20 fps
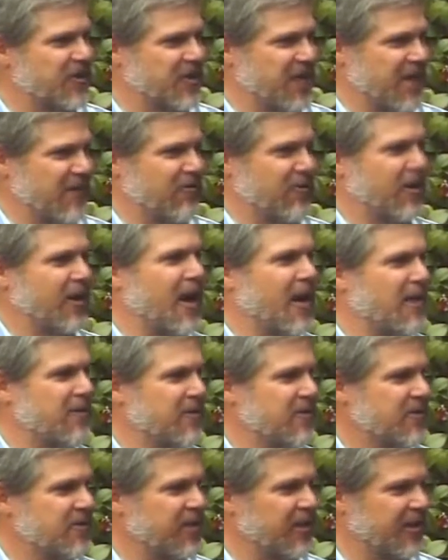Stanford got
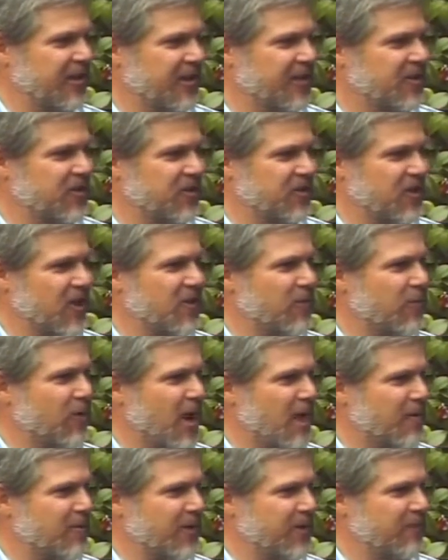the leases on the
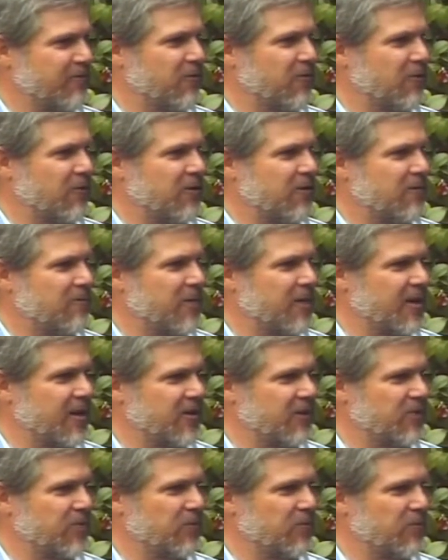property for
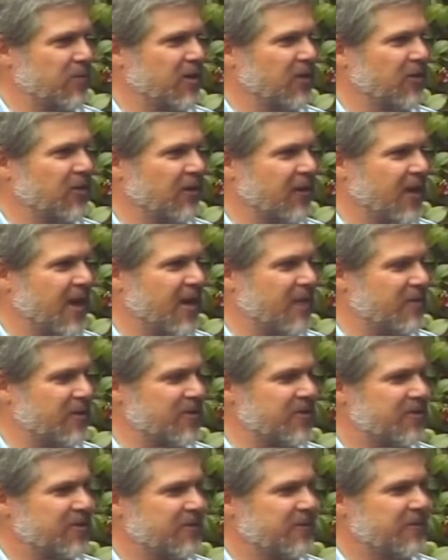money to build their
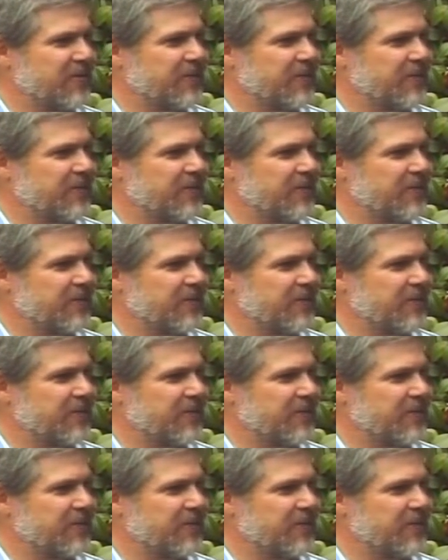campus.